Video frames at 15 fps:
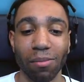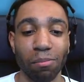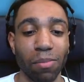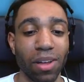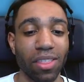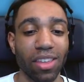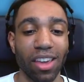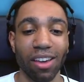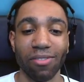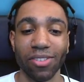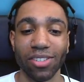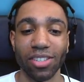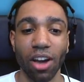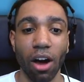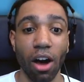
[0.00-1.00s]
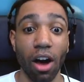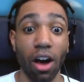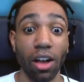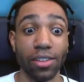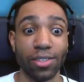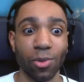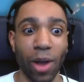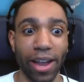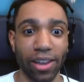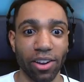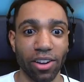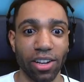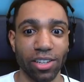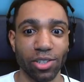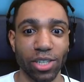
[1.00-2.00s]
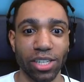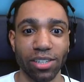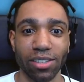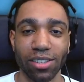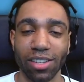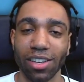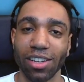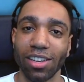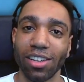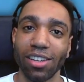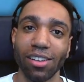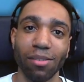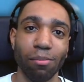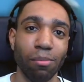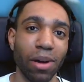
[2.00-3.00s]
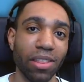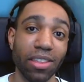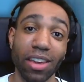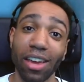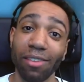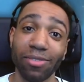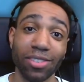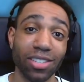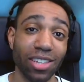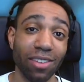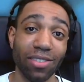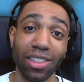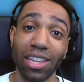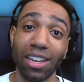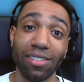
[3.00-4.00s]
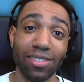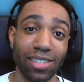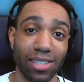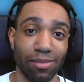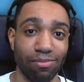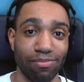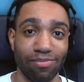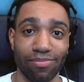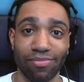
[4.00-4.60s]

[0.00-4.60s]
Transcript: Mother Effa's. Oh, swagging on 100. Mother Effa's never loved him.